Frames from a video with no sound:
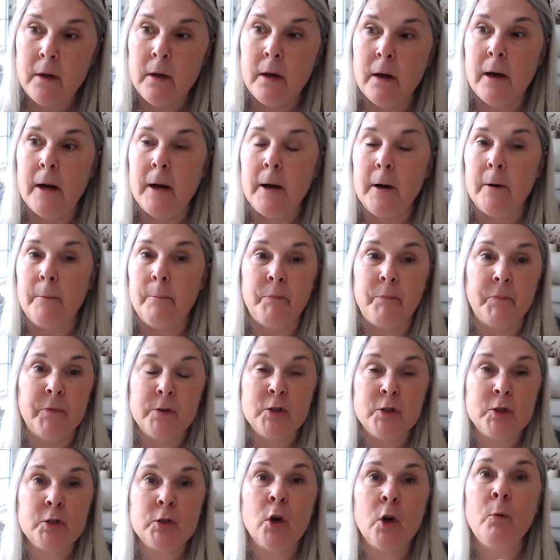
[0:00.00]
There's
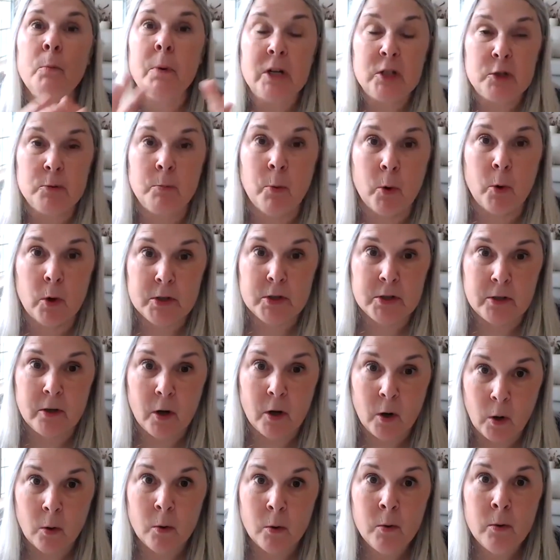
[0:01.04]
so much more to
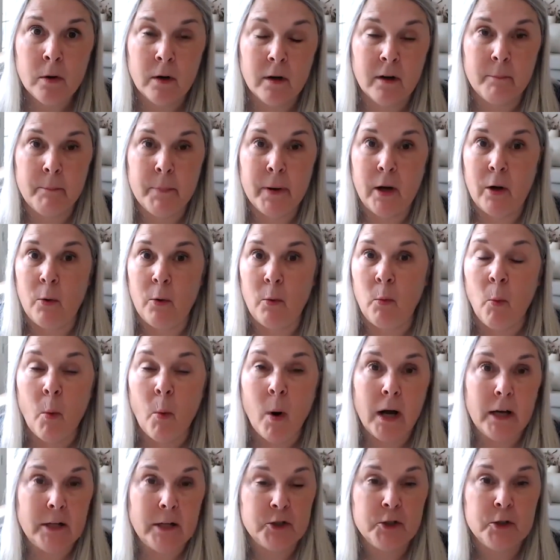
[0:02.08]
know about
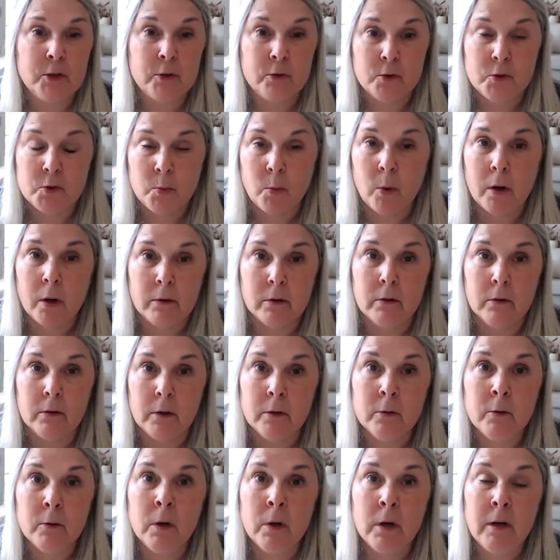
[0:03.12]
why choose
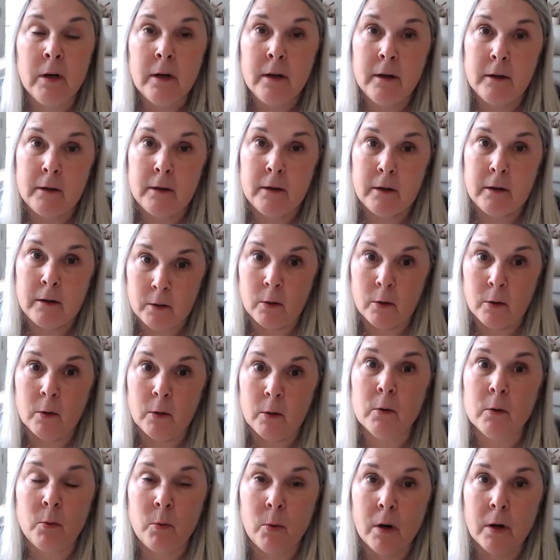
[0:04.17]
Waterloo. Go
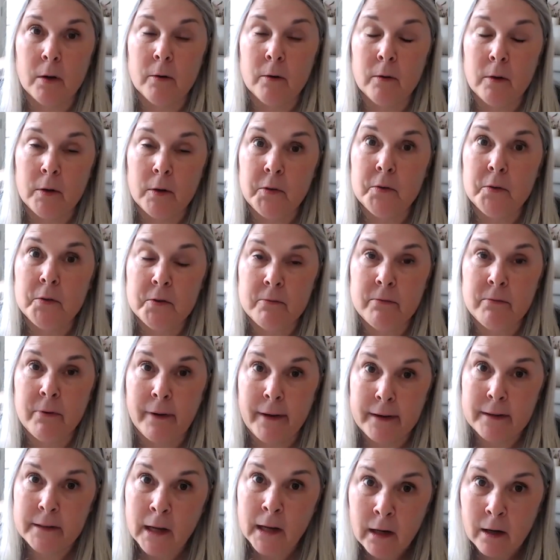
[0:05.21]
to Waterloo to
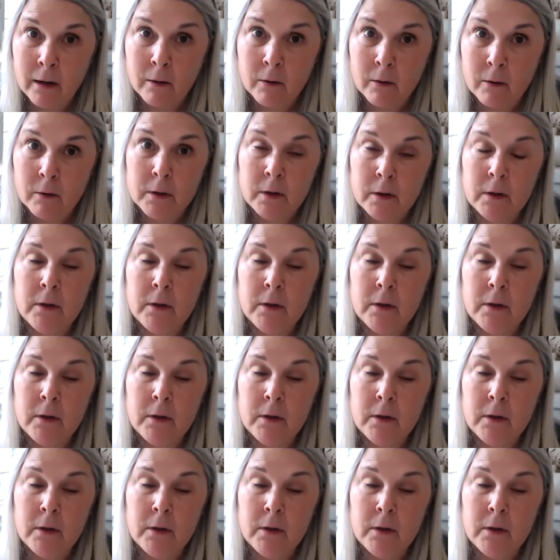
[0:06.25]
find out.